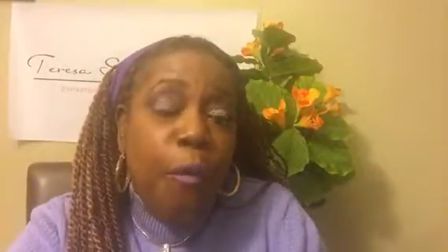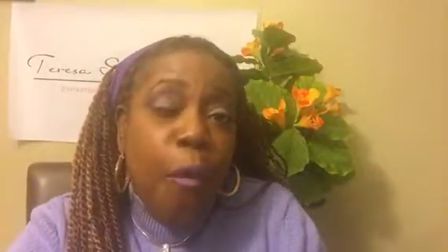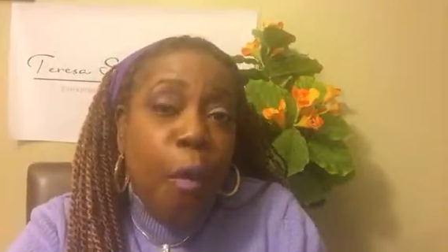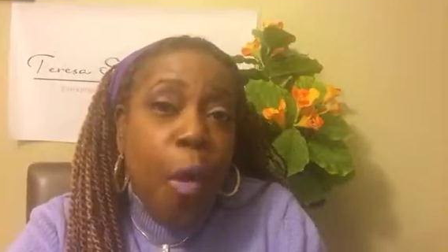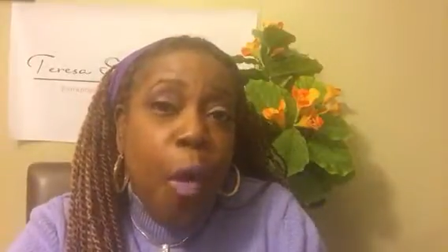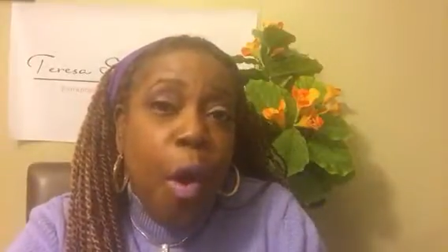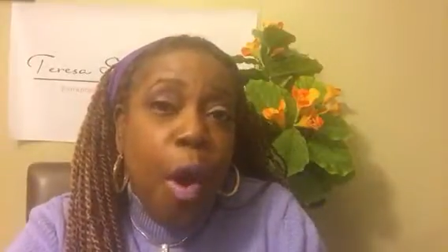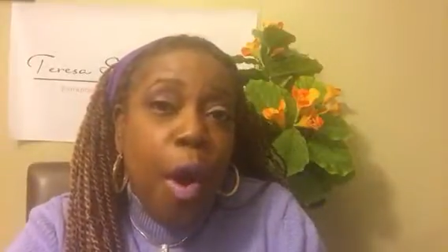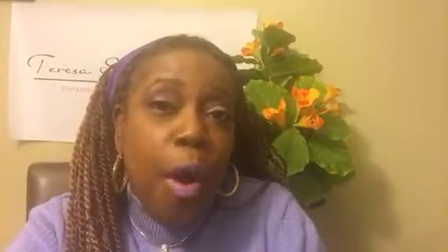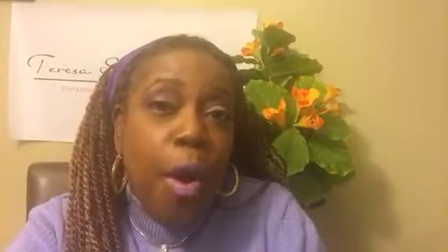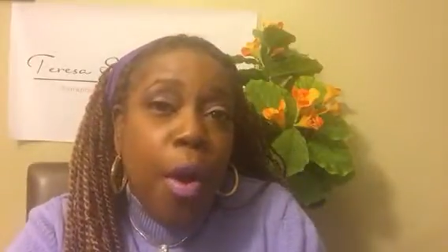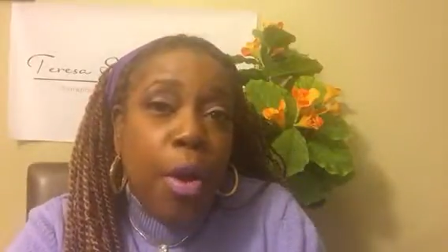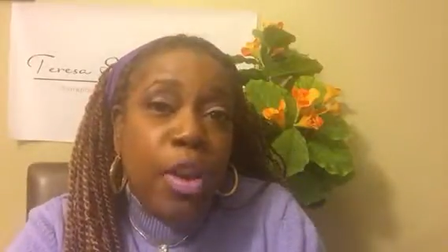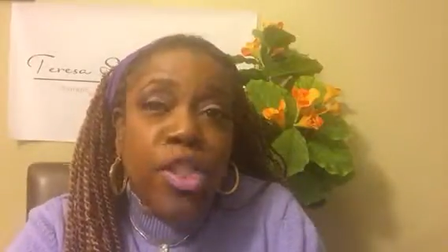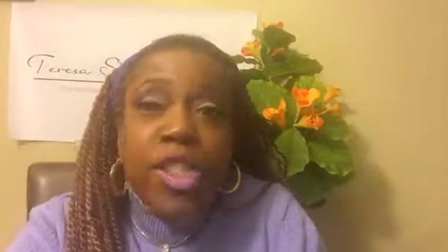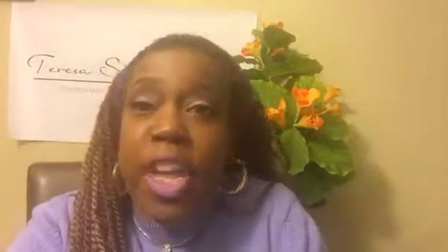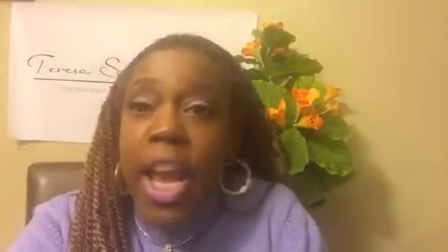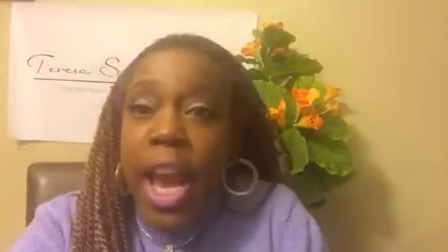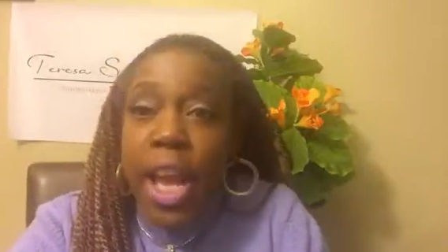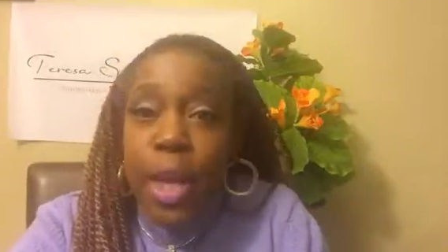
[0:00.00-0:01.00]
for
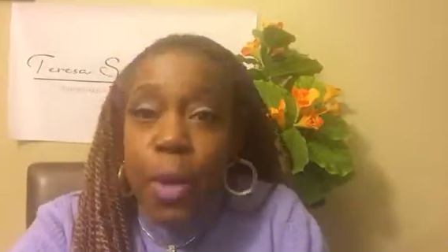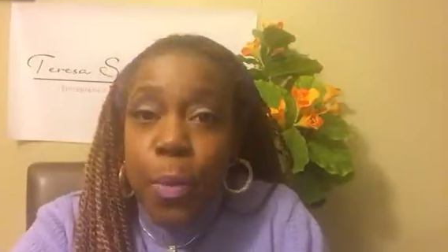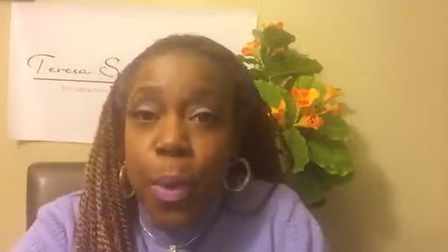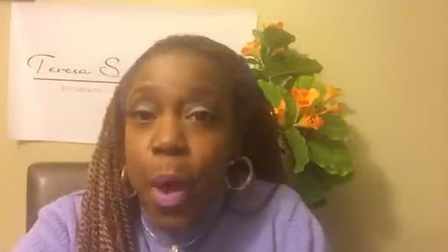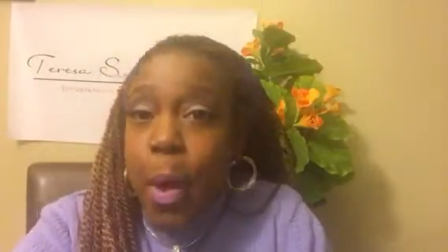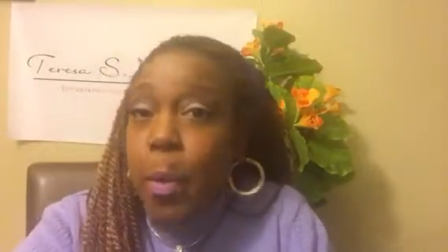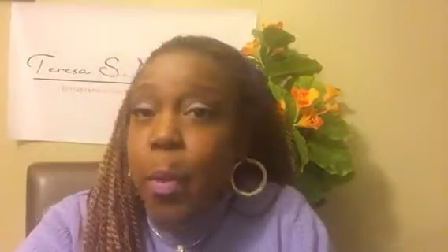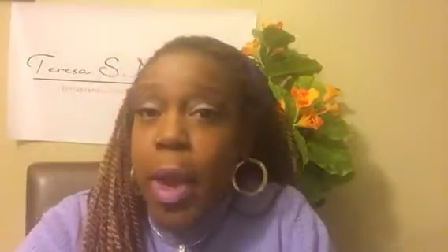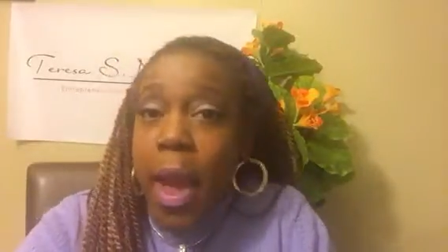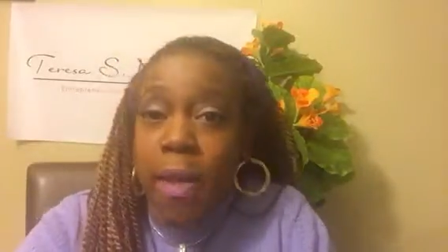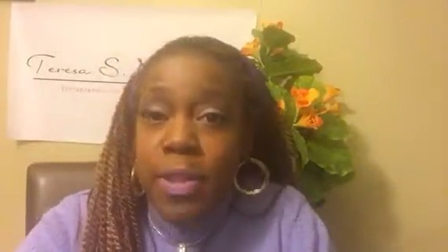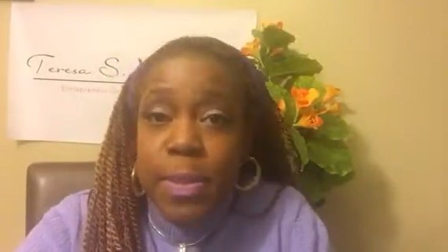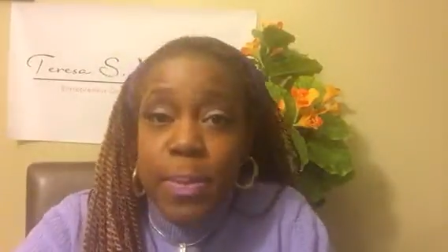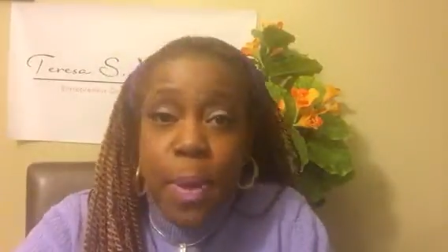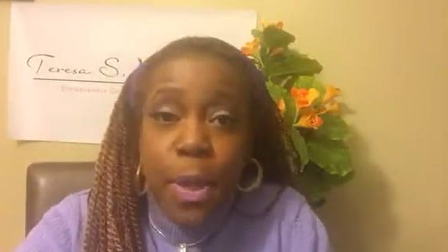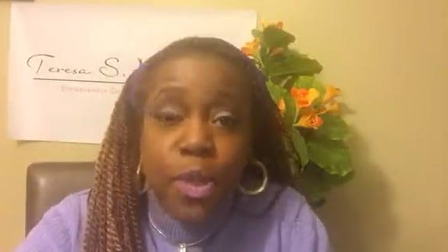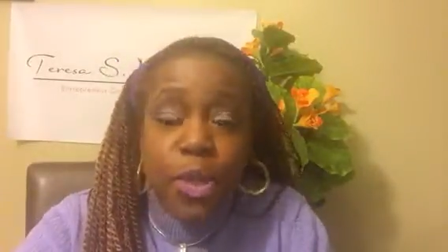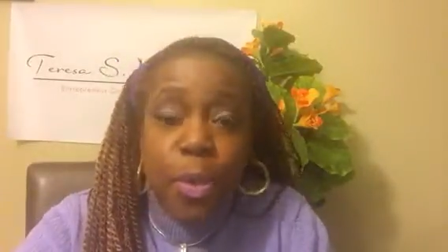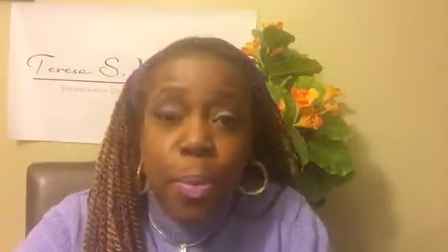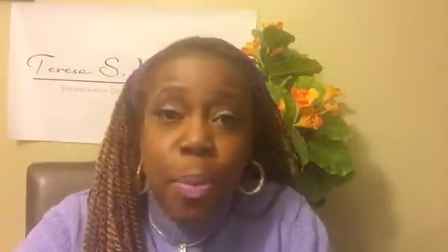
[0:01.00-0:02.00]
January, we have
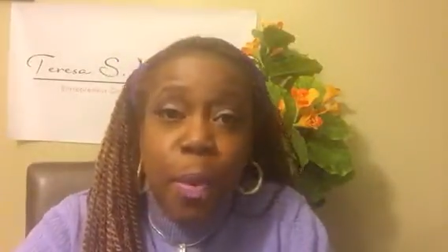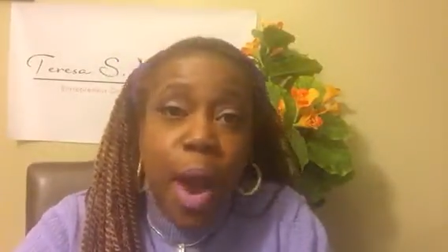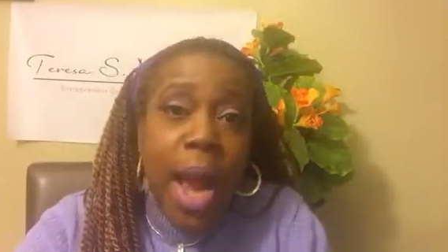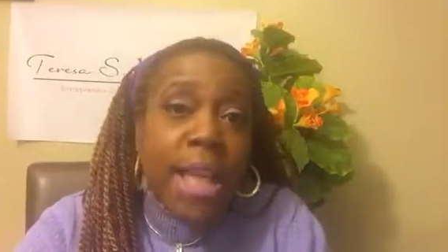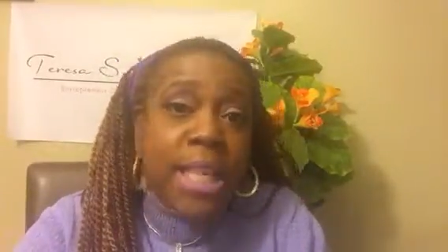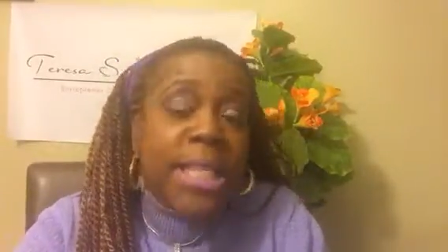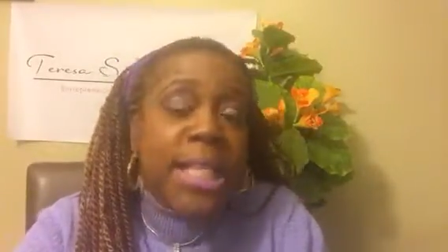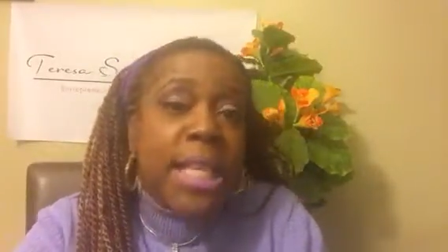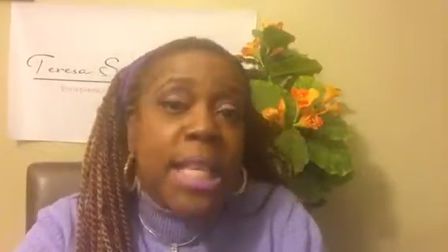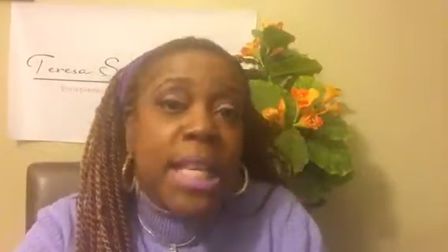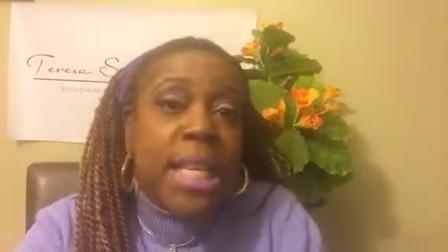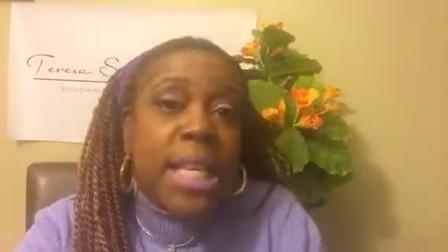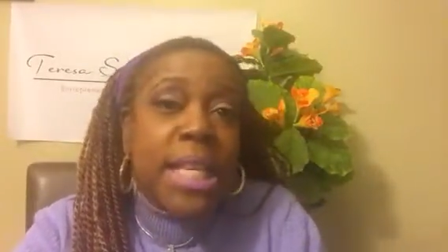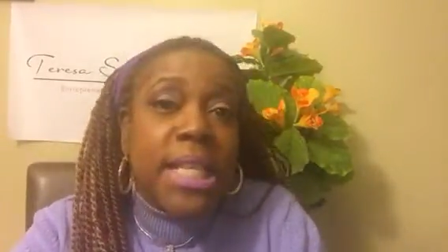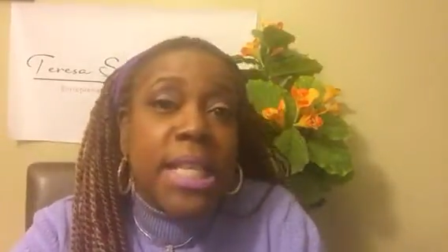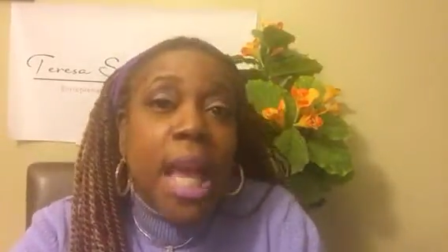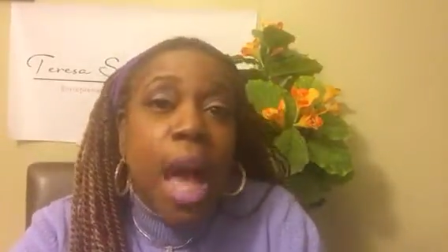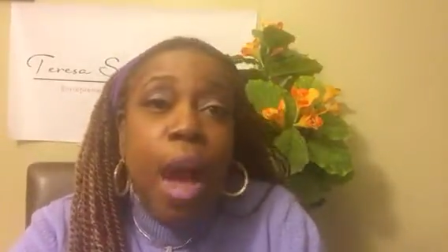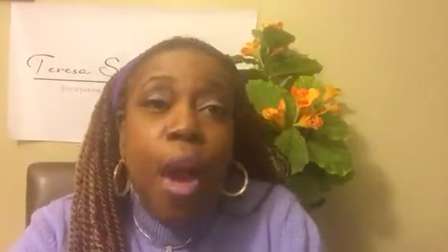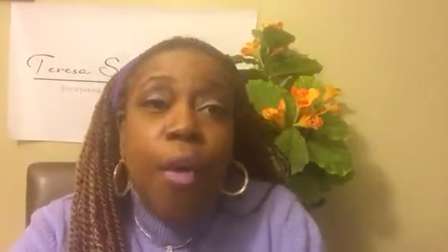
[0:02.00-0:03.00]
special
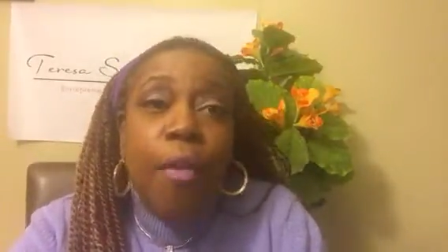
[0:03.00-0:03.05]
prices.